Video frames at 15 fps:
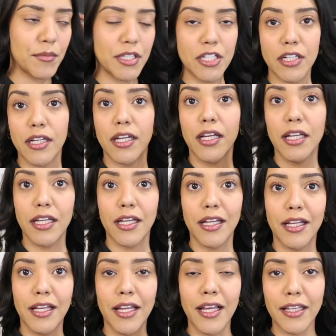am gonna
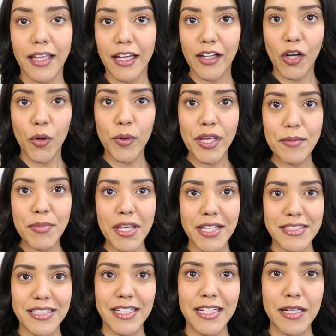get going
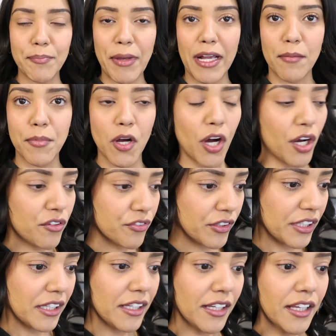because I need to pick up
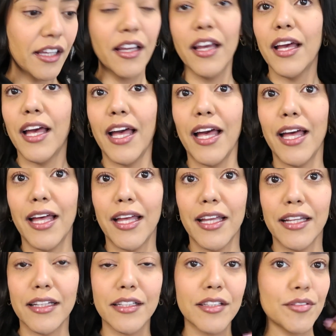coffee
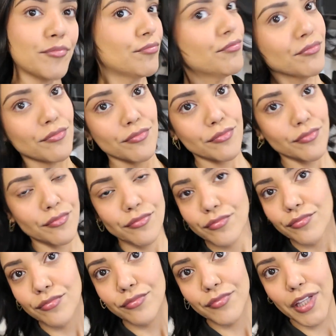and
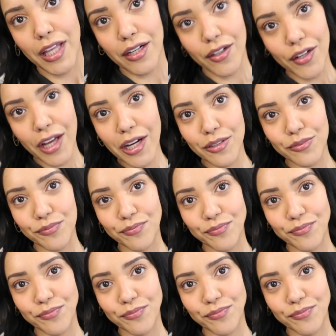I don't know.